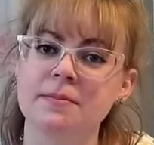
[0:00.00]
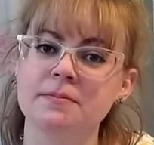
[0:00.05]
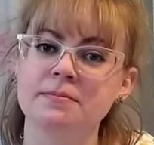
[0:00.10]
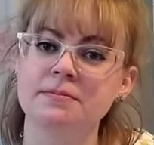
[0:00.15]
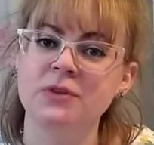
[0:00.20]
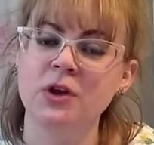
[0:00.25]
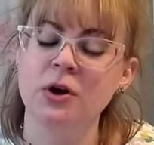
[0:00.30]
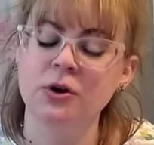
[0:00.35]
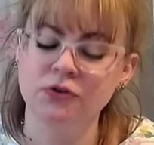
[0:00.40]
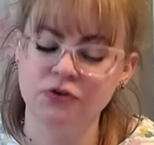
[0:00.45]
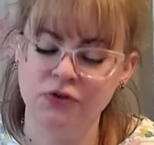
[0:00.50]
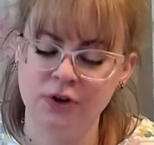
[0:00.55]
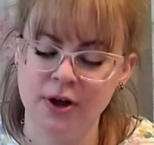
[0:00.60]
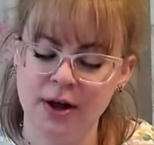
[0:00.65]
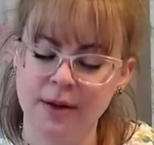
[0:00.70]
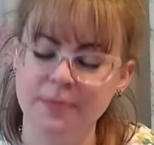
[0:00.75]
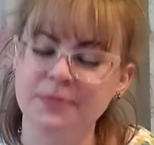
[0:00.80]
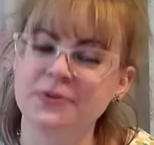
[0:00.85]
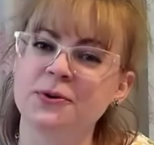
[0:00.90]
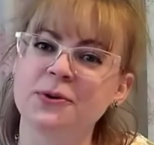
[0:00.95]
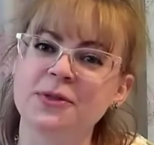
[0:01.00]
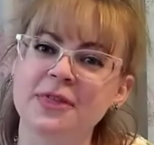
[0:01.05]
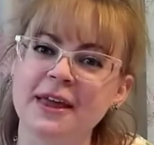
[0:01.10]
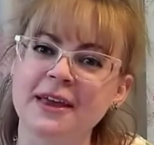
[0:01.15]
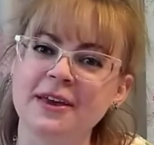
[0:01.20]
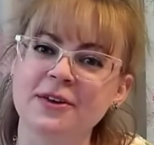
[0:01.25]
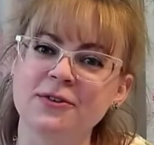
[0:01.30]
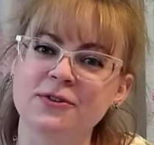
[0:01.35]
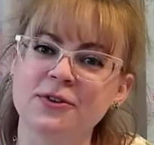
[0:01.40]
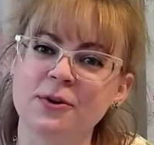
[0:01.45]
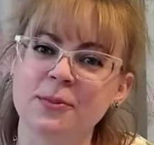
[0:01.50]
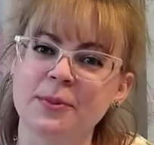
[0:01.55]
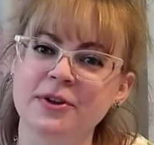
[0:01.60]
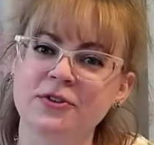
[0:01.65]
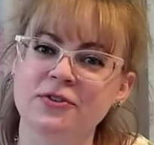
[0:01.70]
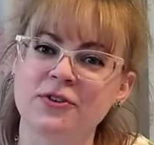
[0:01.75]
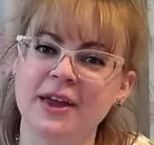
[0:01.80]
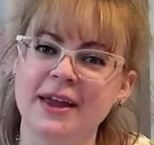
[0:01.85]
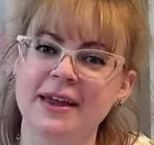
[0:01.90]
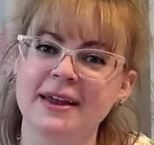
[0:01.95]
yarn shop. So thank you so
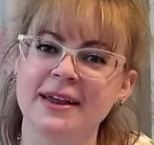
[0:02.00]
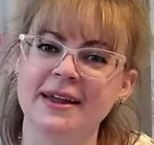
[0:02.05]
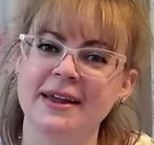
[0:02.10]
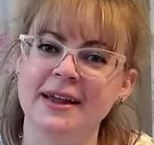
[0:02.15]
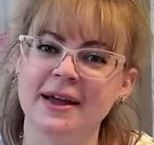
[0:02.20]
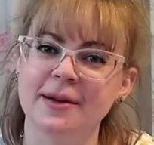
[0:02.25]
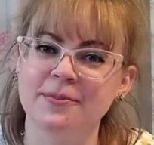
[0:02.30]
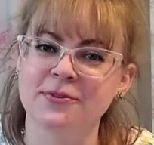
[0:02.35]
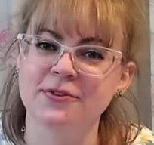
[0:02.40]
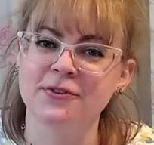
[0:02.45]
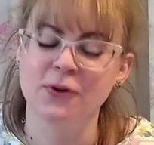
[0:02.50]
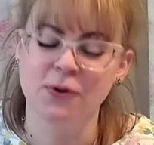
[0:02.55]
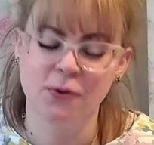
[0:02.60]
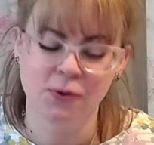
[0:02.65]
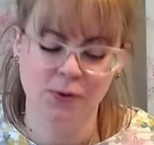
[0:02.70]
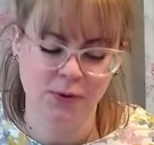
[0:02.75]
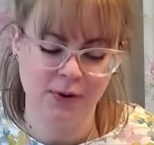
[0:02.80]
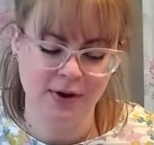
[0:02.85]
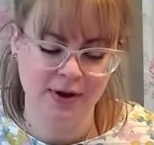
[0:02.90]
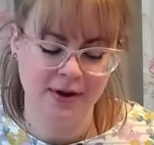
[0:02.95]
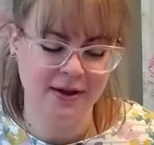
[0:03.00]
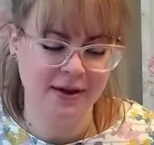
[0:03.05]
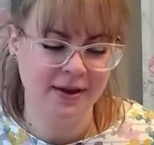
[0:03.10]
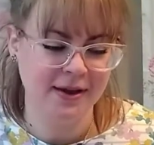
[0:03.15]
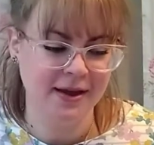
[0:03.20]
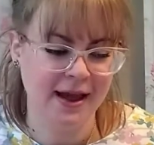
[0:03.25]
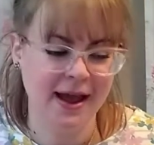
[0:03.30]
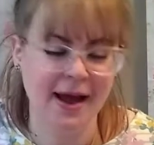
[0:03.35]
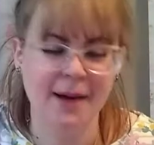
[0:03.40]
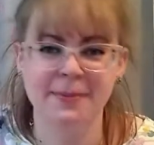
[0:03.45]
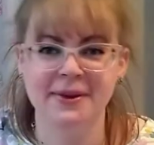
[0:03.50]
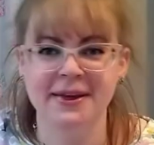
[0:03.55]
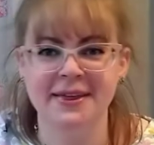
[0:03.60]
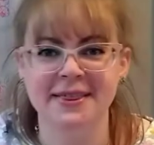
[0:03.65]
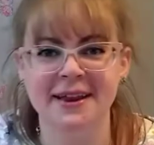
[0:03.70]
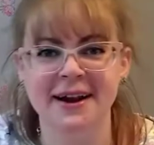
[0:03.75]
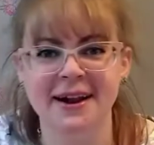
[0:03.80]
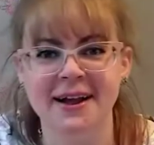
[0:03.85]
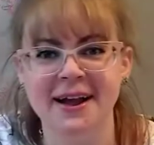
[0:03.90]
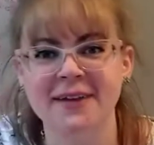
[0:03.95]
much, Katie. I'm so happy
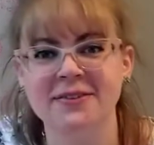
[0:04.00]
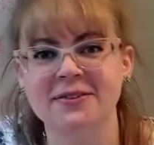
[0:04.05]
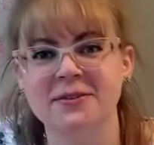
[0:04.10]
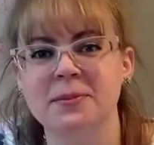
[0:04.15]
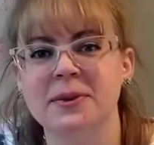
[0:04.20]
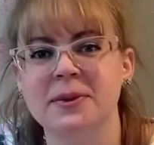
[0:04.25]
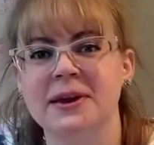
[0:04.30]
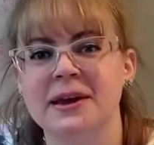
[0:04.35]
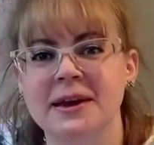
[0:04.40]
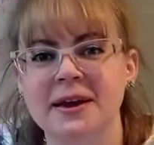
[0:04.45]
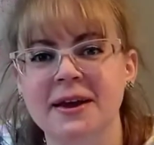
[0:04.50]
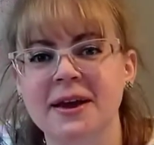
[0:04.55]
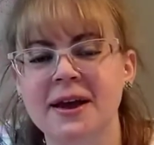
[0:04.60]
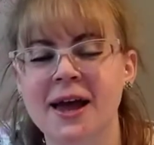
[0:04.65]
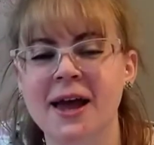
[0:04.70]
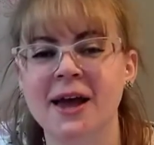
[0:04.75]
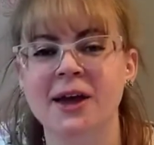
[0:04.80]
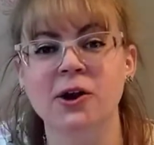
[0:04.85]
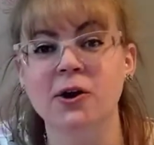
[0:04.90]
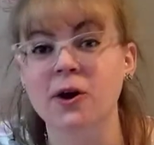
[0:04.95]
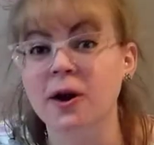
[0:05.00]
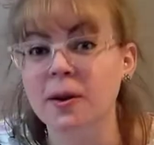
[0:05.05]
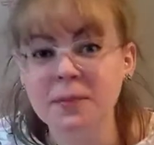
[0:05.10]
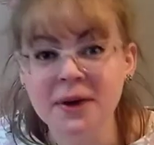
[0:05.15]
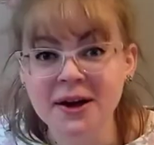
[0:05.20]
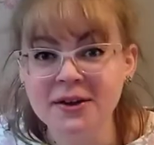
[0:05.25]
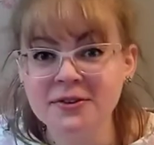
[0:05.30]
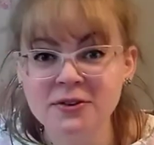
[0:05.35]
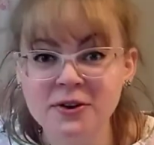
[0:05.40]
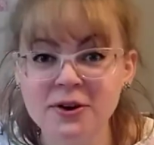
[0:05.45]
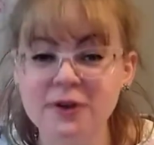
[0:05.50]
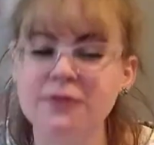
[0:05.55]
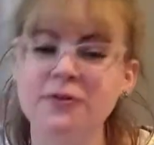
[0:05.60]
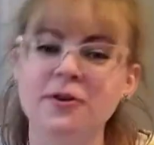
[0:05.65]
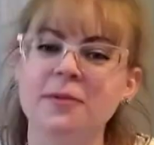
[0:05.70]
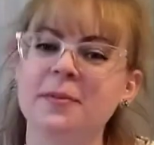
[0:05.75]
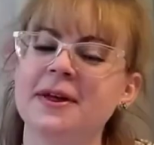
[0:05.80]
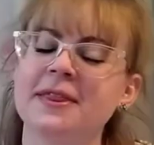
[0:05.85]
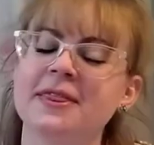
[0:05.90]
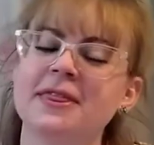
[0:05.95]
that I got to be your ambassador for
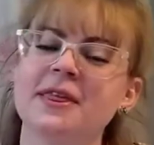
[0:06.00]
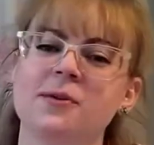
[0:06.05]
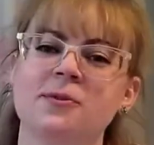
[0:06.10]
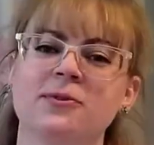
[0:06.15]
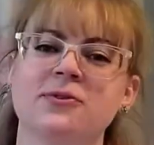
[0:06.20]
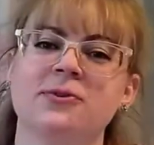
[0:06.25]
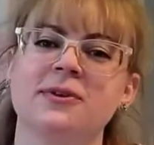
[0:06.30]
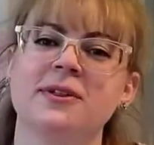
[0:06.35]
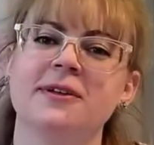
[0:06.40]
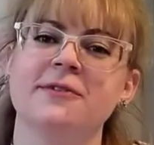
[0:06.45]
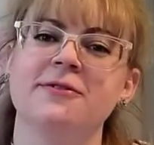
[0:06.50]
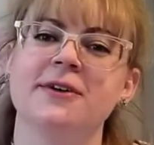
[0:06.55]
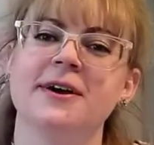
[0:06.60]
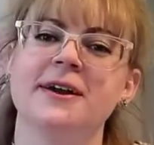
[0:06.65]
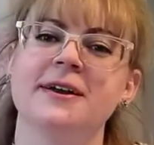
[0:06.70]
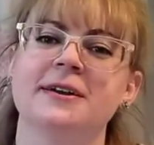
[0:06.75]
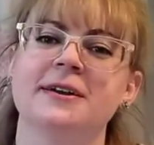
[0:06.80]
a month. That was really fun.